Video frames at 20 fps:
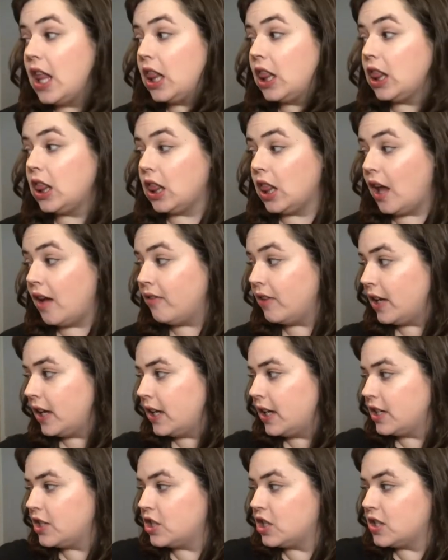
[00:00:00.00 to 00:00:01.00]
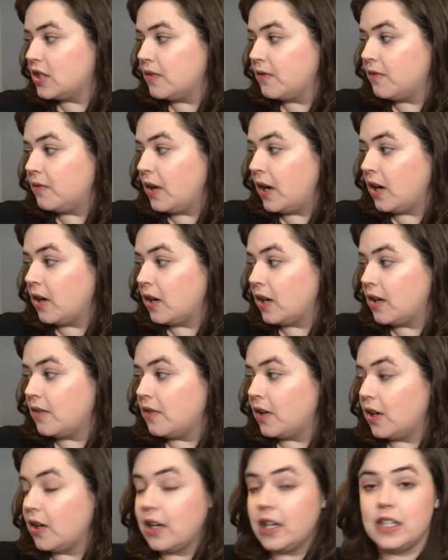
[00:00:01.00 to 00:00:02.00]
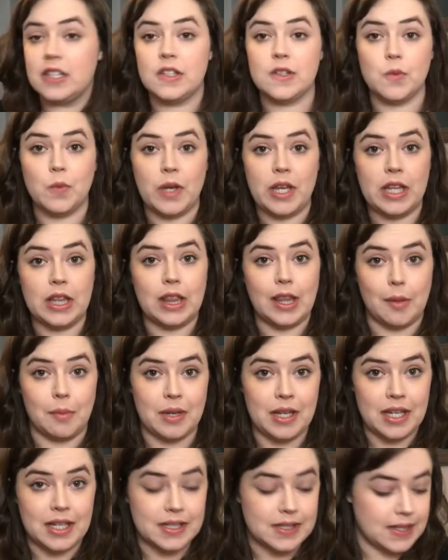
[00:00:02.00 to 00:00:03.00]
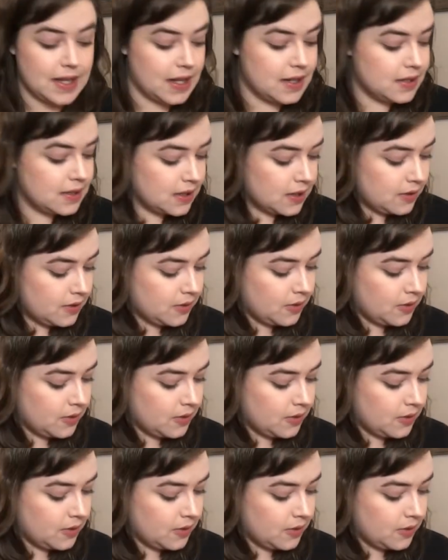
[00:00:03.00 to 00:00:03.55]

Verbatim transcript: Love it. It's just a very, very sweet lemony scent.